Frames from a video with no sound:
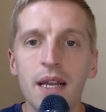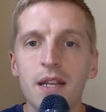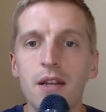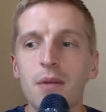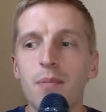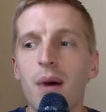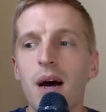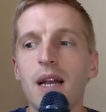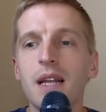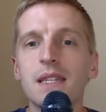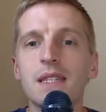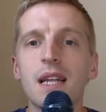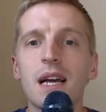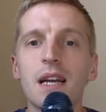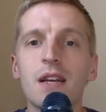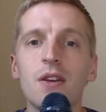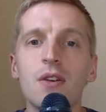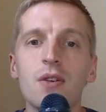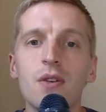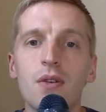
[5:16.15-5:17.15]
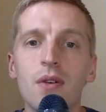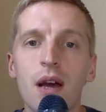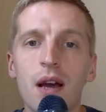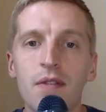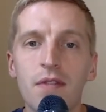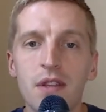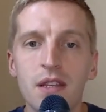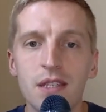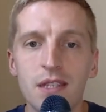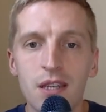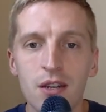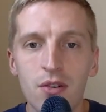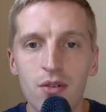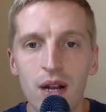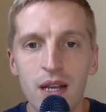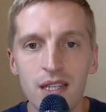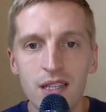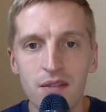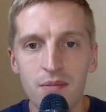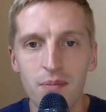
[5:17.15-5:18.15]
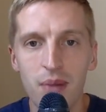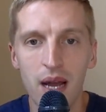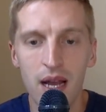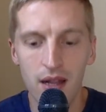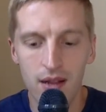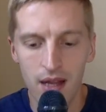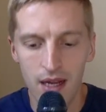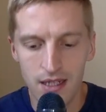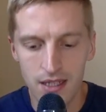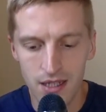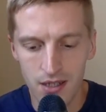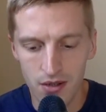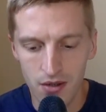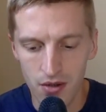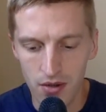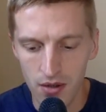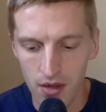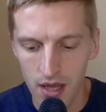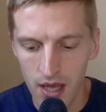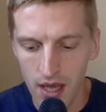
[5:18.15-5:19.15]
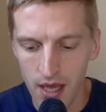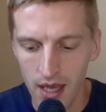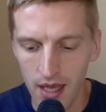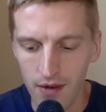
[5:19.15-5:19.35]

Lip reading: Your body's not going to have this aggressive biological